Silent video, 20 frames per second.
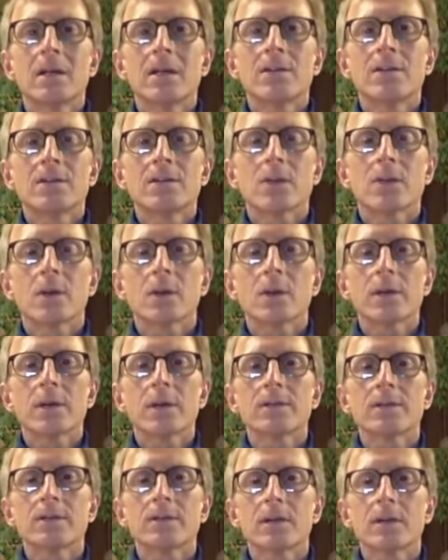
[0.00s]
So
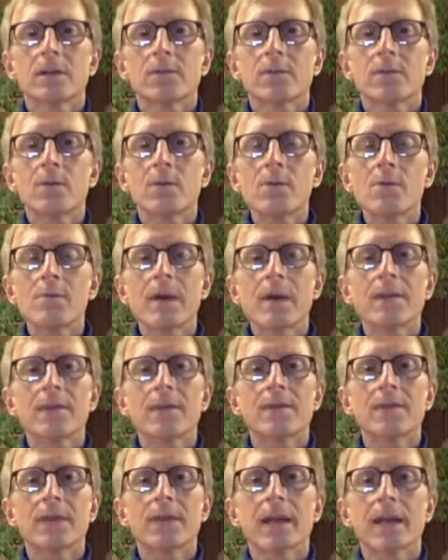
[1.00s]
it's a whole
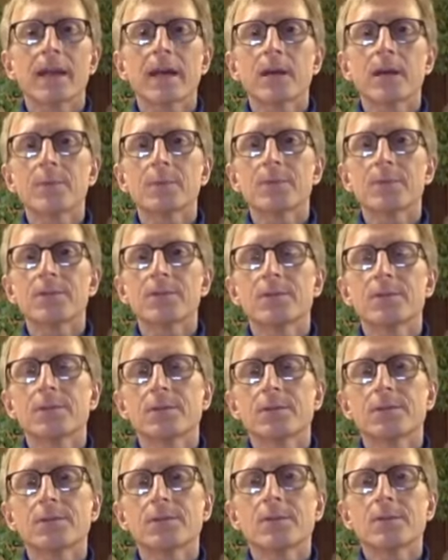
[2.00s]
method that helps
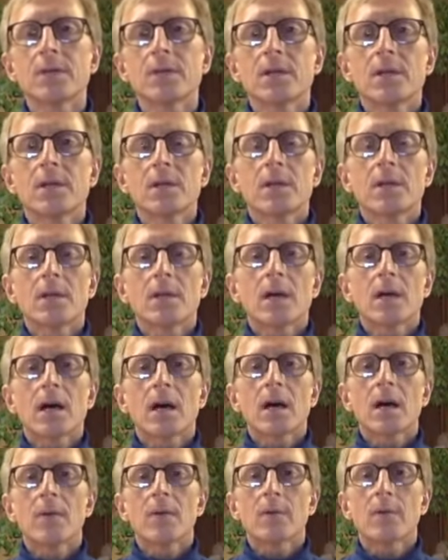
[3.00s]
to
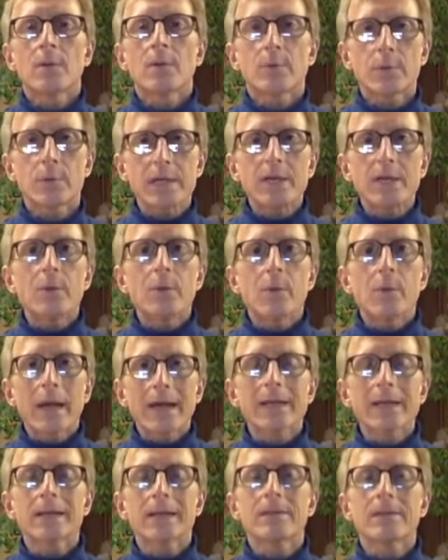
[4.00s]

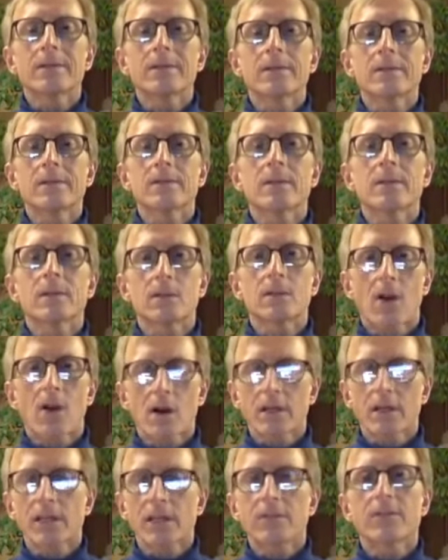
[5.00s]
reawaken this
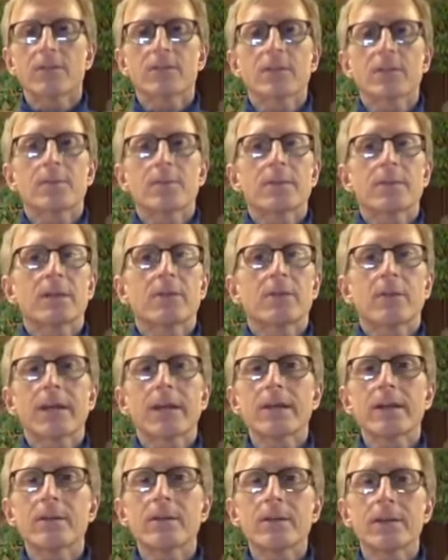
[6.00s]
longing for something
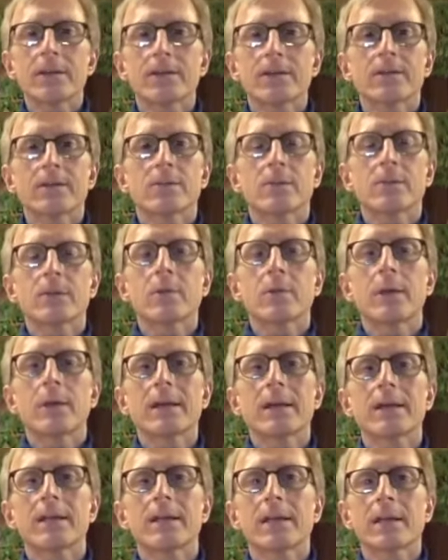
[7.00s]
greater and to
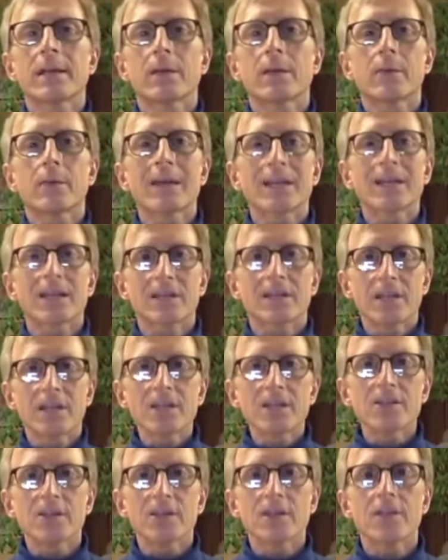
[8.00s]
reawakening a
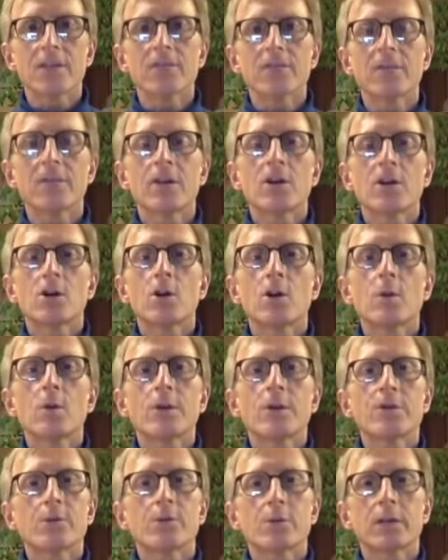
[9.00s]
recognition of who we
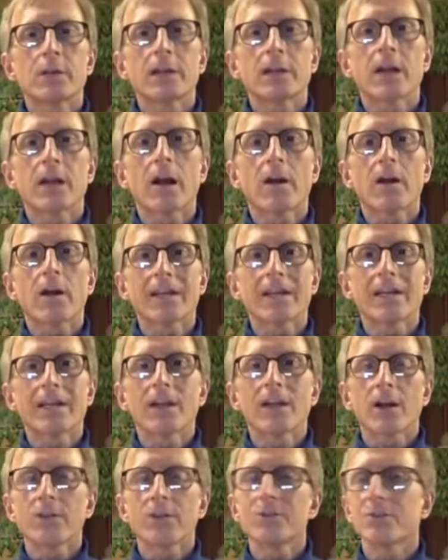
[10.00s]
truly are in
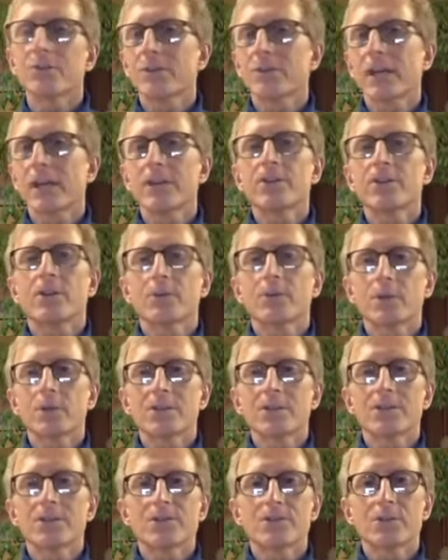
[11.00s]
our true nature,
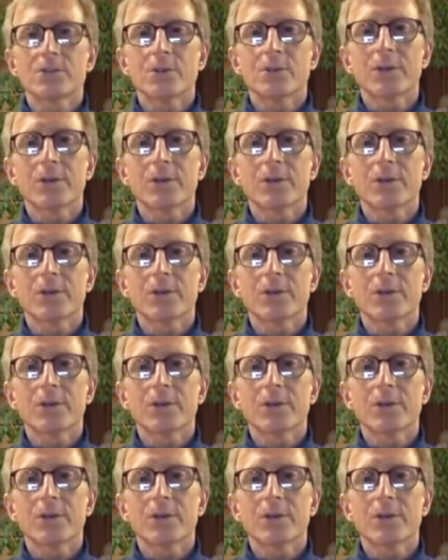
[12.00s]
which is joy.